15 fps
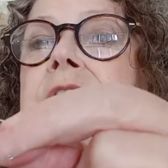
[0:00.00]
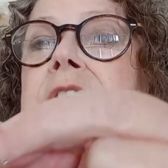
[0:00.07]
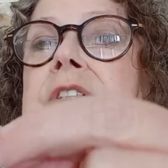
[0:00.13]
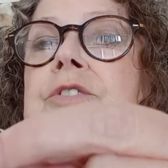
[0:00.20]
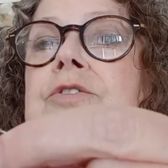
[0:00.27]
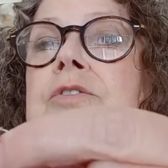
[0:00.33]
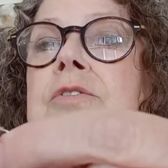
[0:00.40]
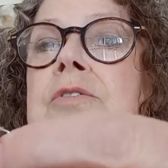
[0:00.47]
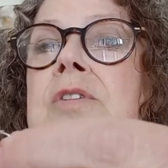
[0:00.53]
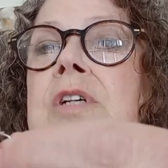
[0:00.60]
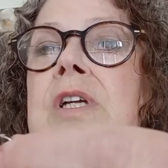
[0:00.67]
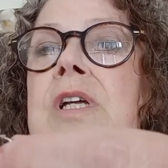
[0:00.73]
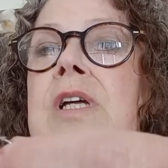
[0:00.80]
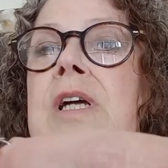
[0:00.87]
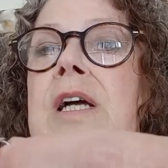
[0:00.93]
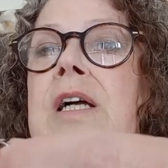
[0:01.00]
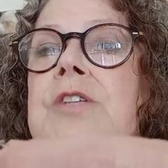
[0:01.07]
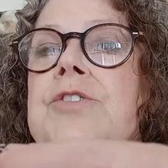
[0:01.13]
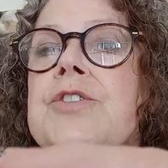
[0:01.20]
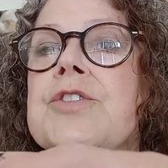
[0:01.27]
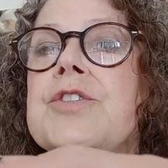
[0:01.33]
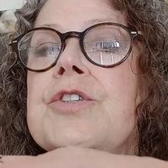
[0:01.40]
that strong,
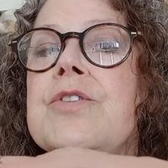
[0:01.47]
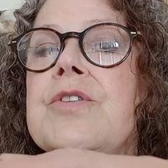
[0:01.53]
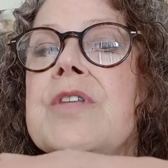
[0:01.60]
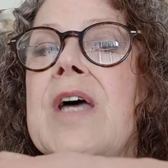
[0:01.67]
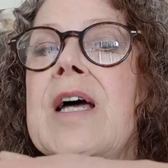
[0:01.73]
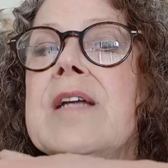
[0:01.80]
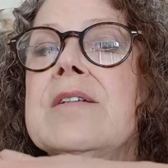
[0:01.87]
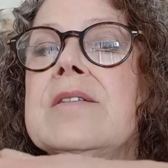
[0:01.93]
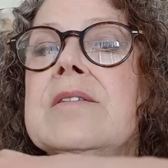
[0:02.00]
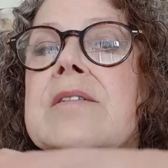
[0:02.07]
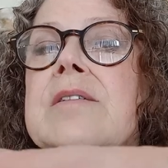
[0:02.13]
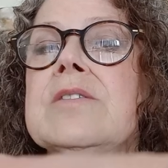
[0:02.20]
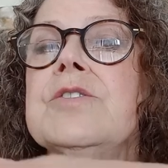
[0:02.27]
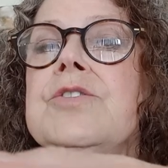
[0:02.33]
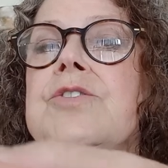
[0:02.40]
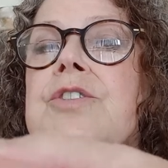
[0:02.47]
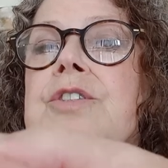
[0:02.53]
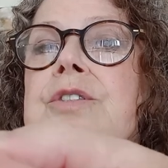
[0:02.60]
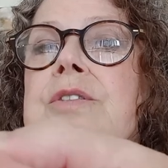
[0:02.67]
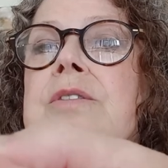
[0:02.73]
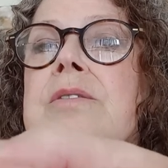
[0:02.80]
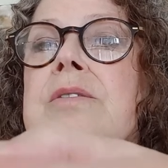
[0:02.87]
and just do that.
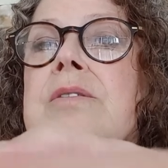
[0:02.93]
Just